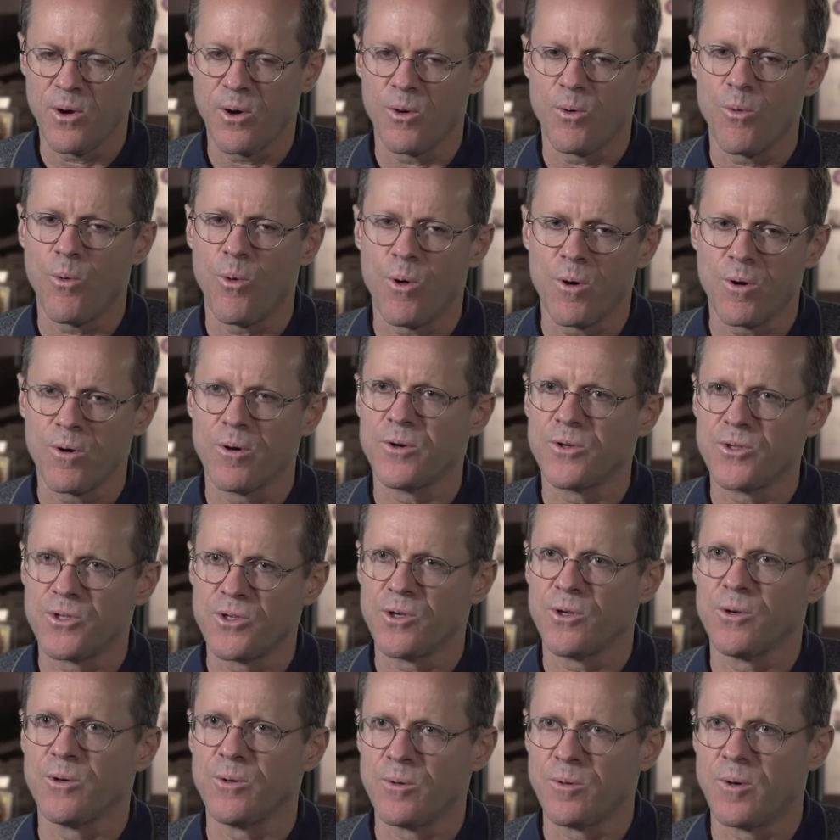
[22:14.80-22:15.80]
order
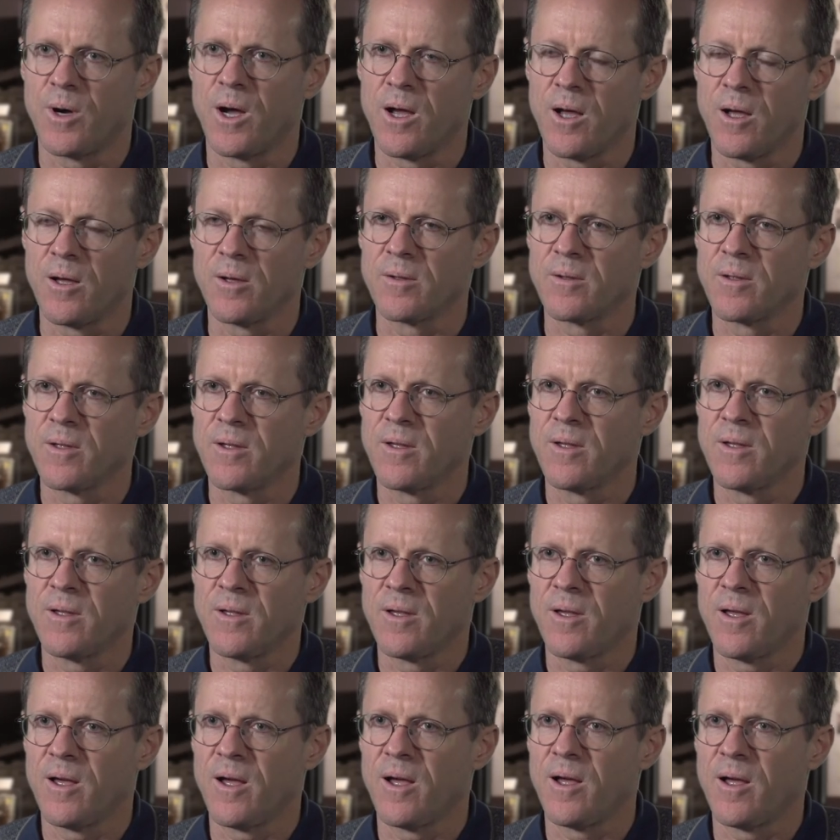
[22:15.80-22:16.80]
to
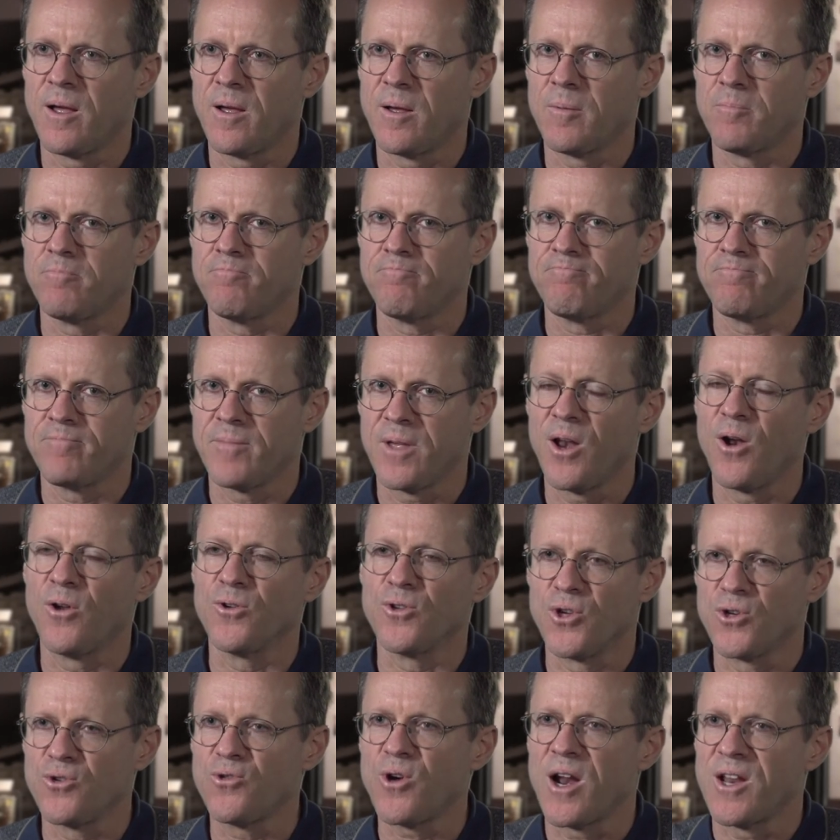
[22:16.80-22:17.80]
you know,
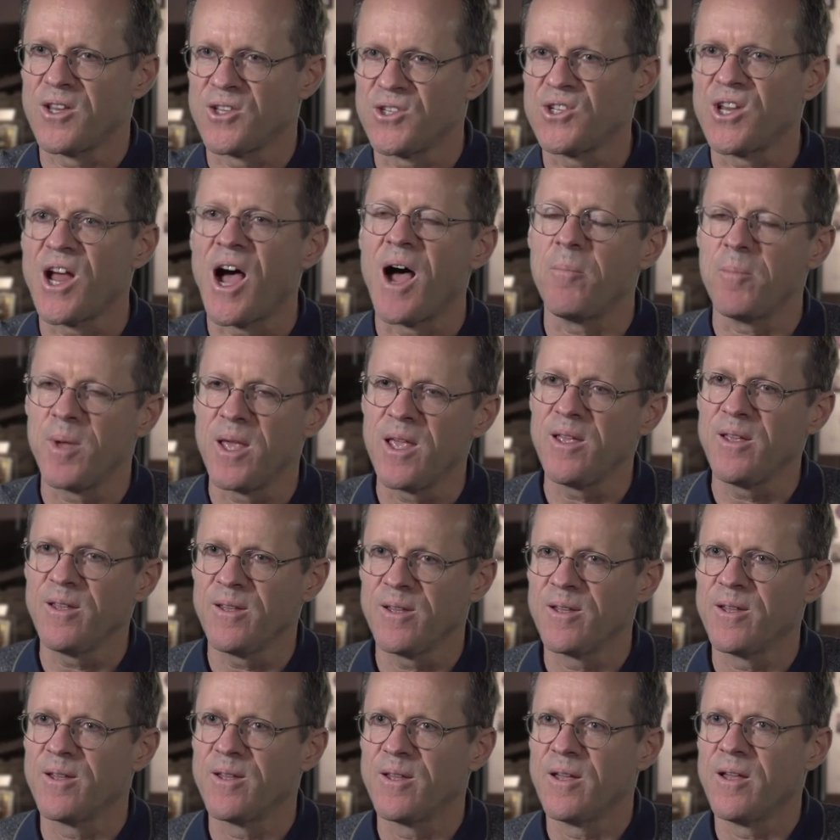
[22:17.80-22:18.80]
to try to stop me,
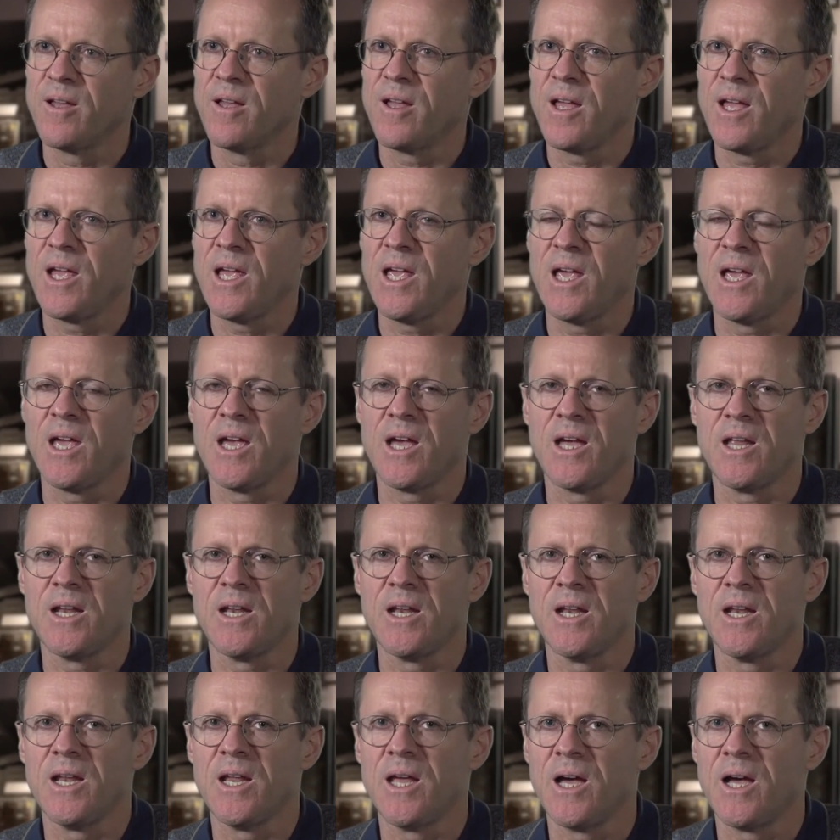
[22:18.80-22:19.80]

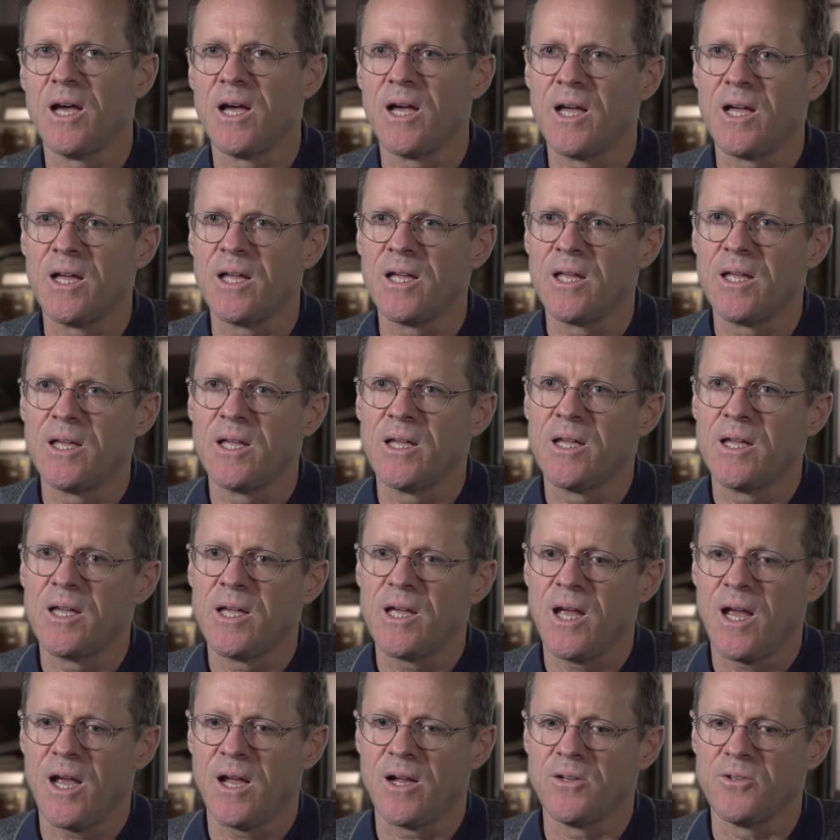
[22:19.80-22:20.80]
and
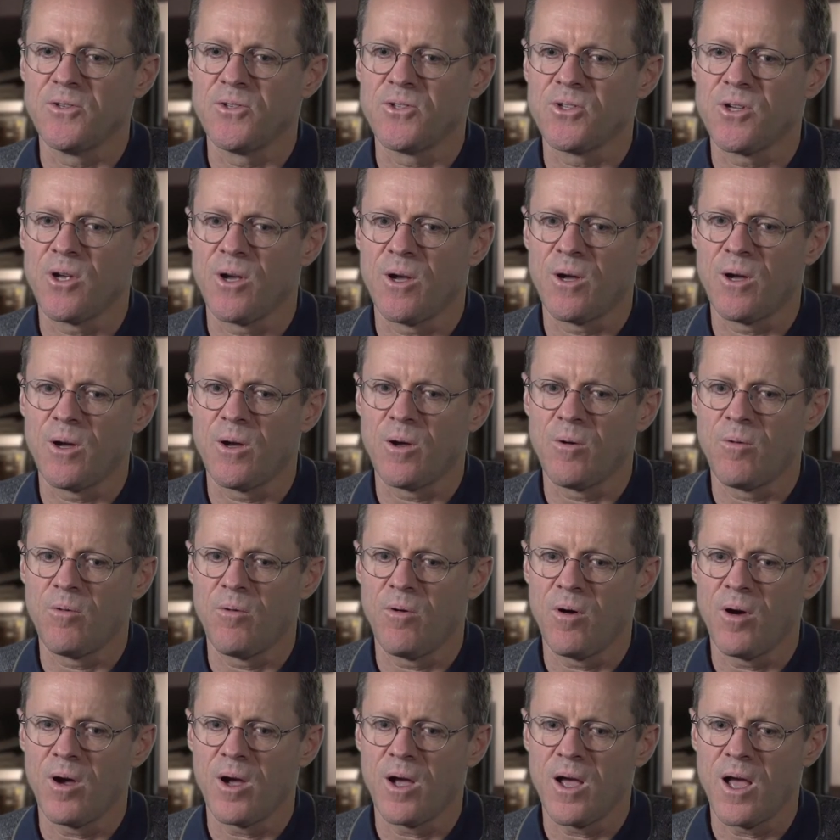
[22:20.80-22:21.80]

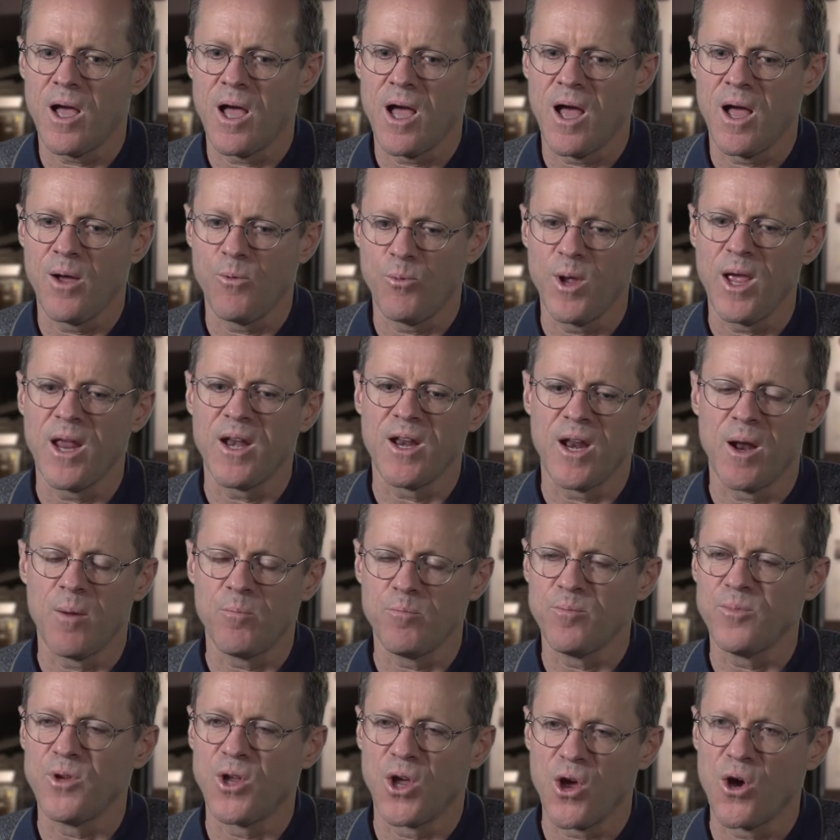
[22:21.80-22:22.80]
so we ended
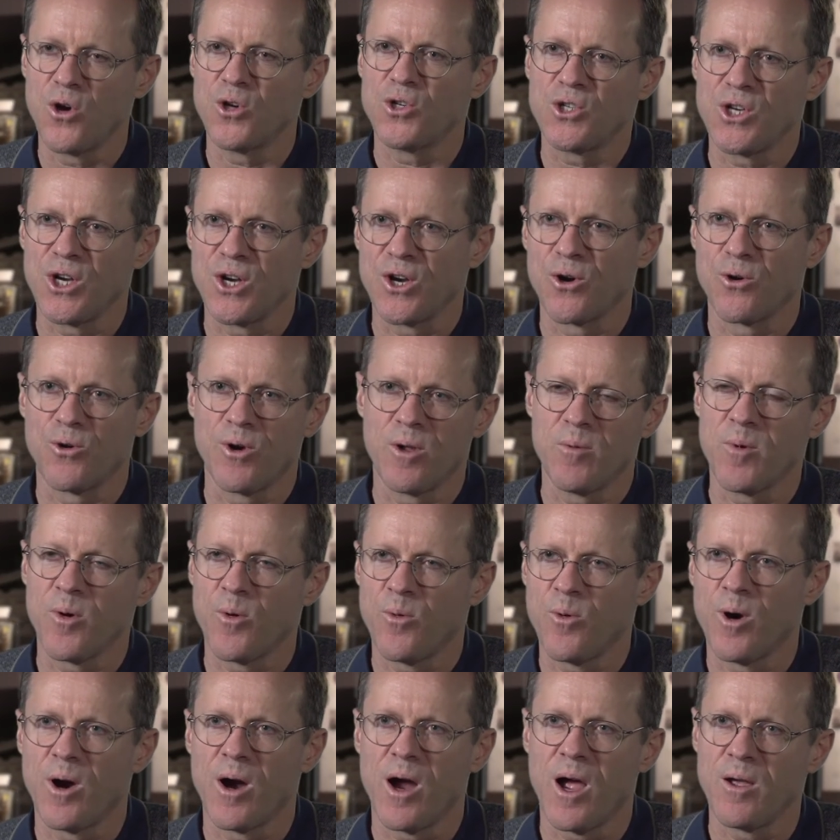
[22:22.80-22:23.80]
up negotiating an agreement
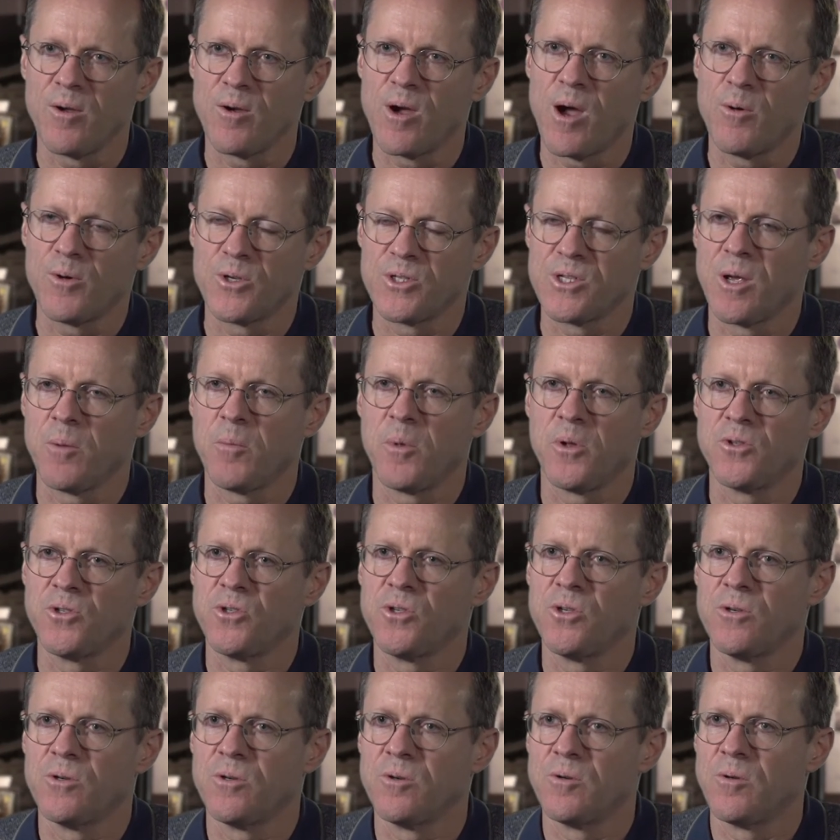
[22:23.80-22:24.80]
where I was able
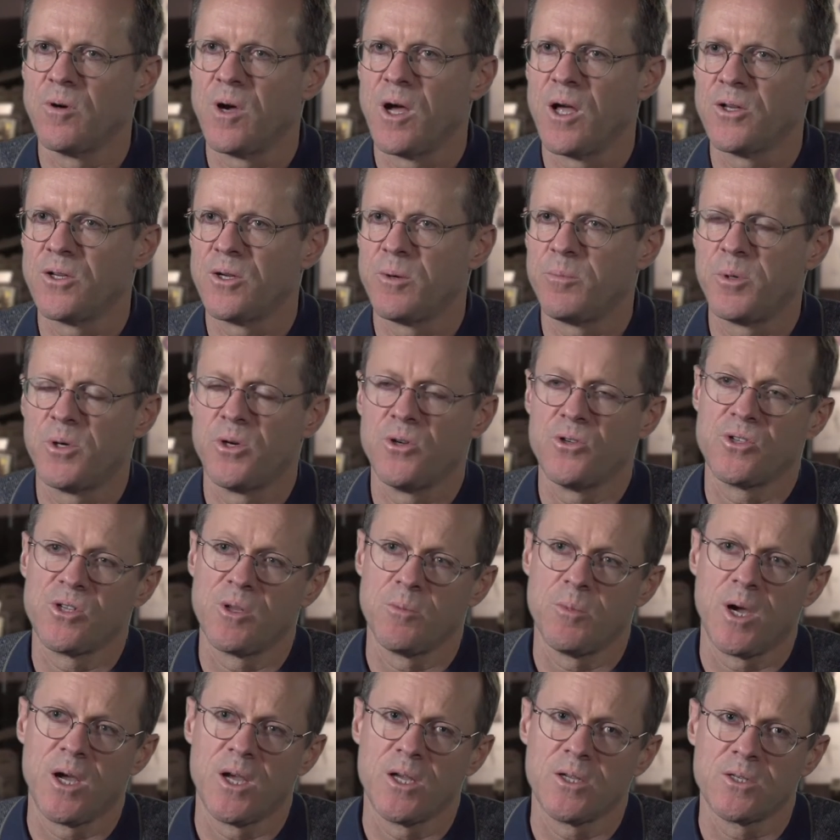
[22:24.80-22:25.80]
to produce the
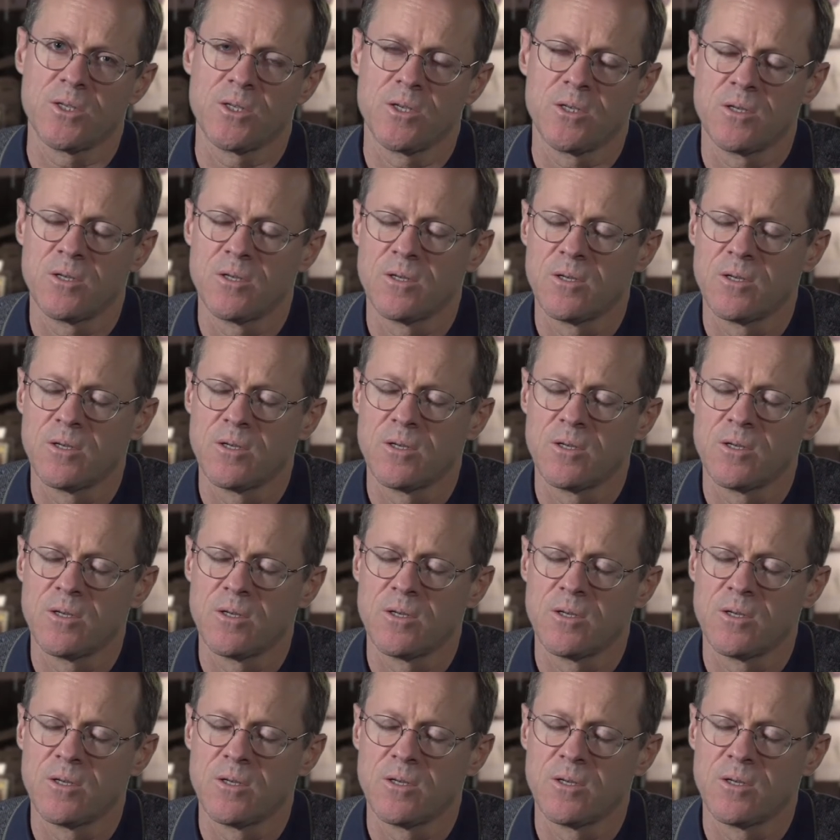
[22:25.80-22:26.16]
mice.